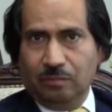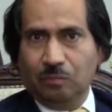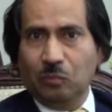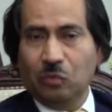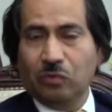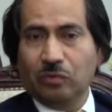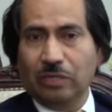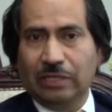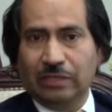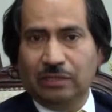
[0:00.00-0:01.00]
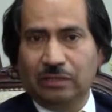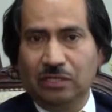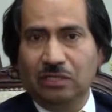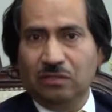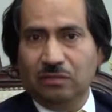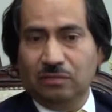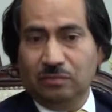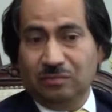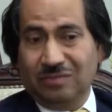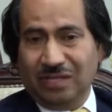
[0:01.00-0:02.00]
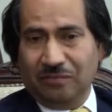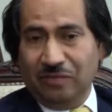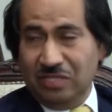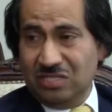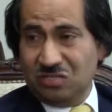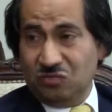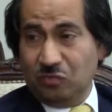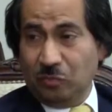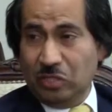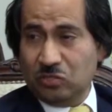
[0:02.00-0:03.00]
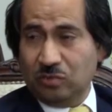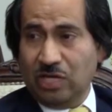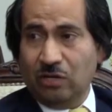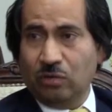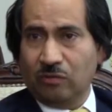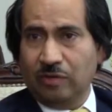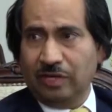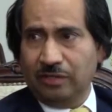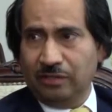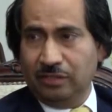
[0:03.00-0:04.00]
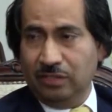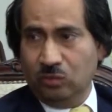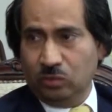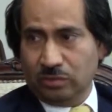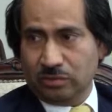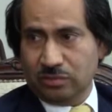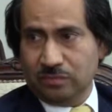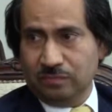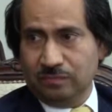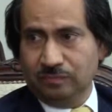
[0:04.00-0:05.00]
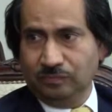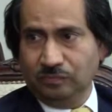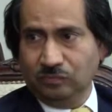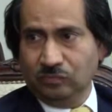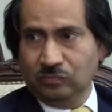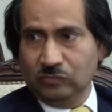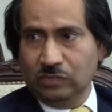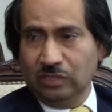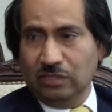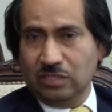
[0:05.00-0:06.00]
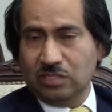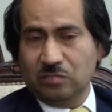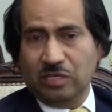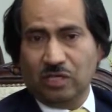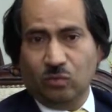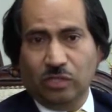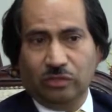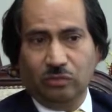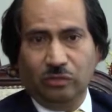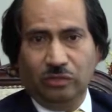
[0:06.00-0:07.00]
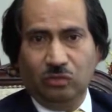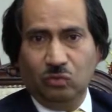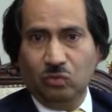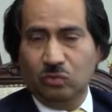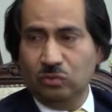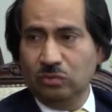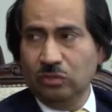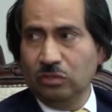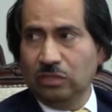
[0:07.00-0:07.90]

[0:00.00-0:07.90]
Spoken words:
more like basics information how our body really works, and it doesn't matter what we do